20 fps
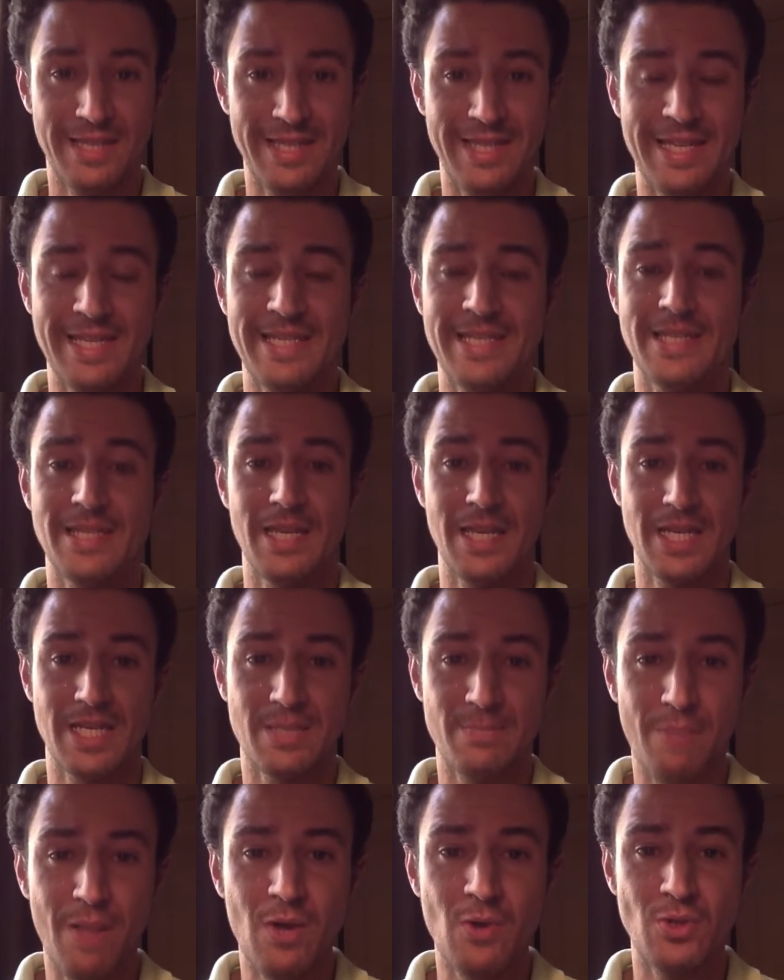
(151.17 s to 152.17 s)
this
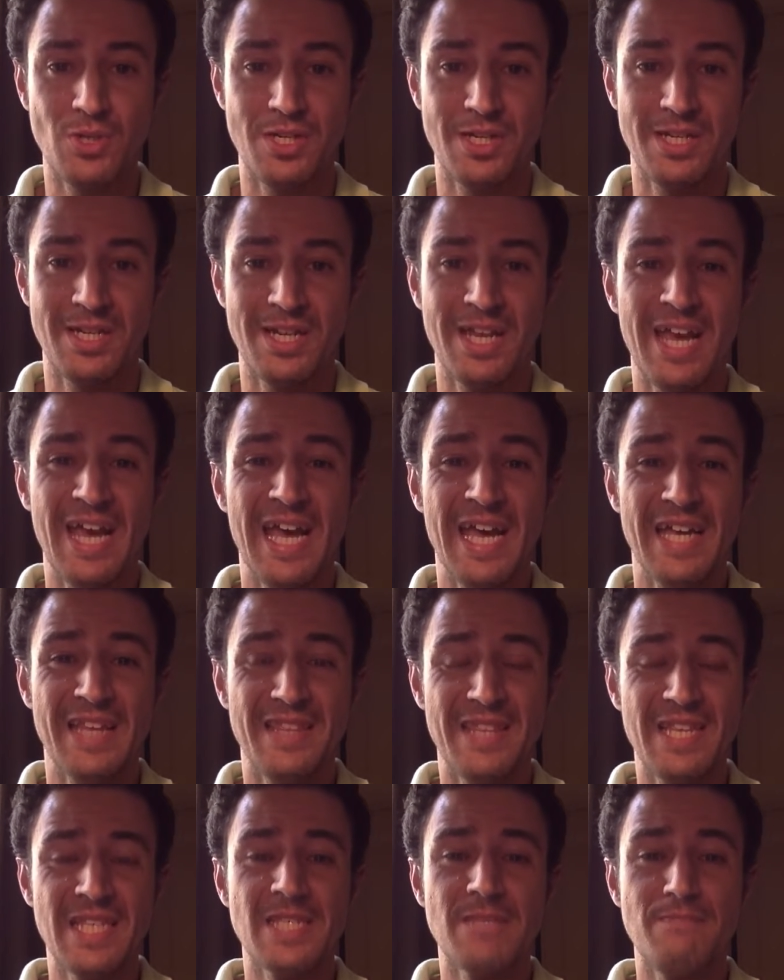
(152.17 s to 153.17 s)
explosion,
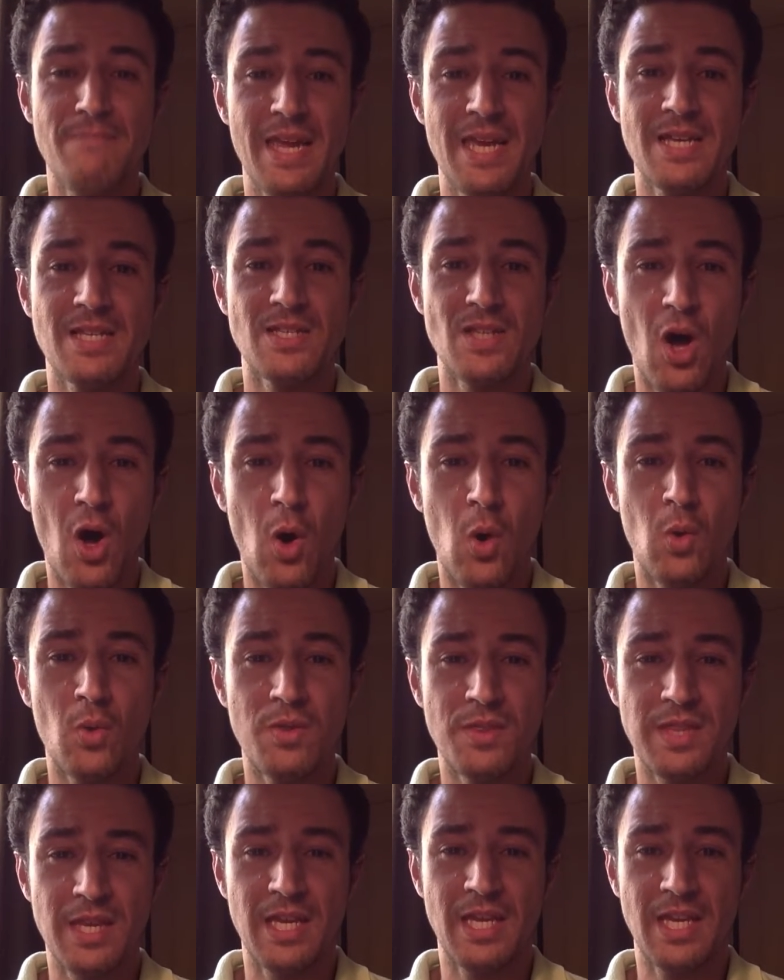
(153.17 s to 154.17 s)
this makes the whole
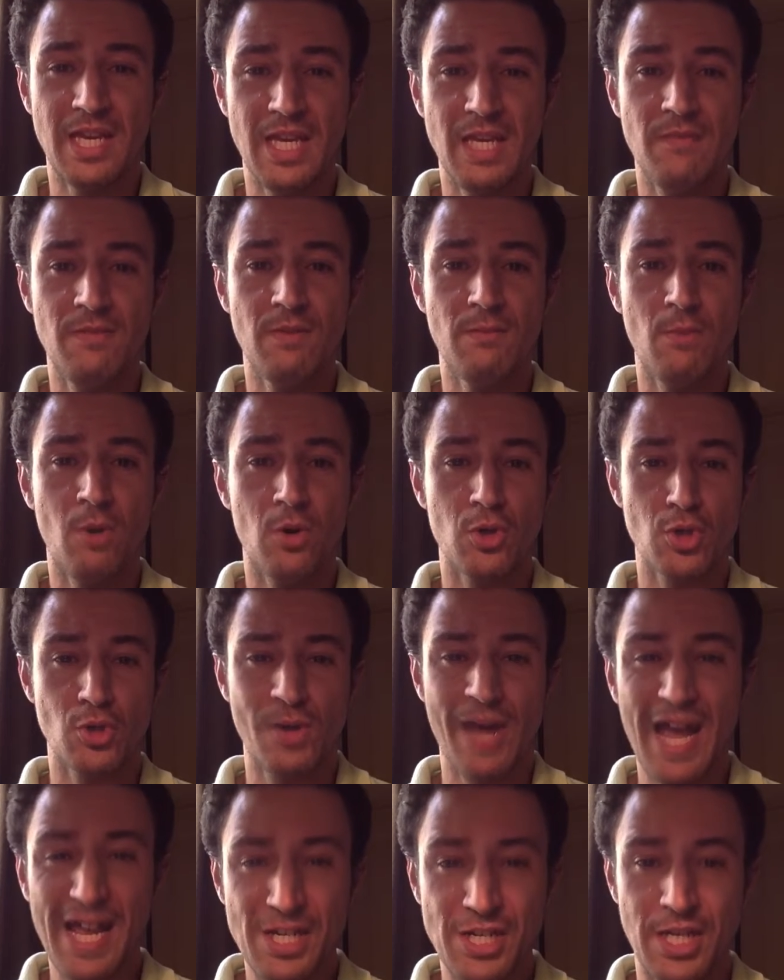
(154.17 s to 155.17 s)
thing even more
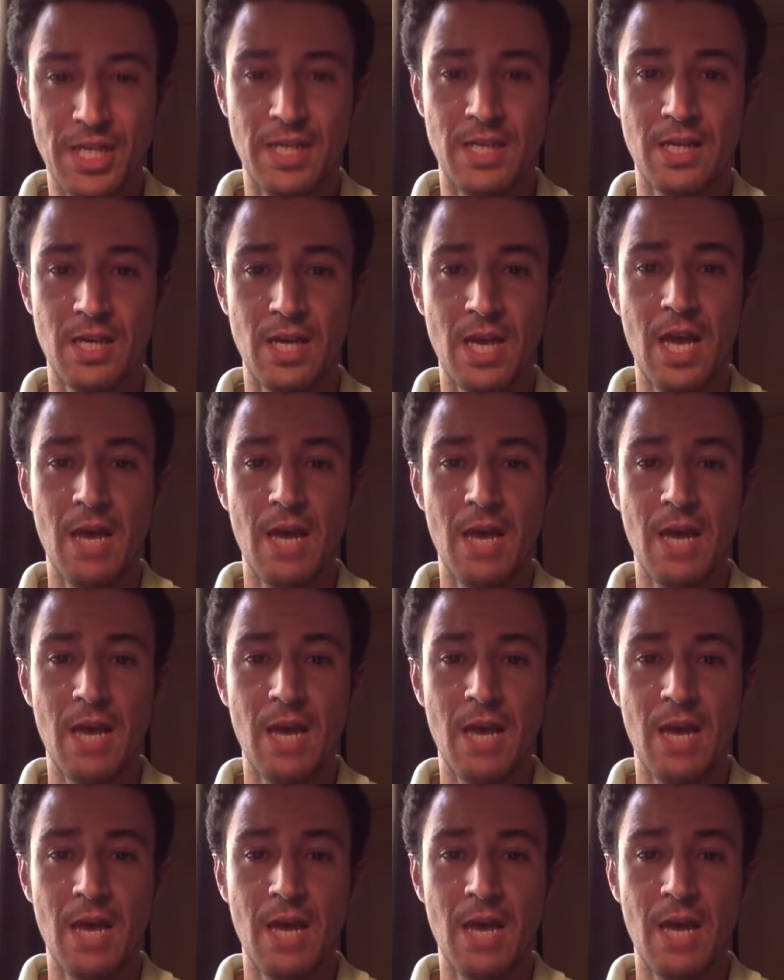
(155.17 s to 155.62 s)
tragic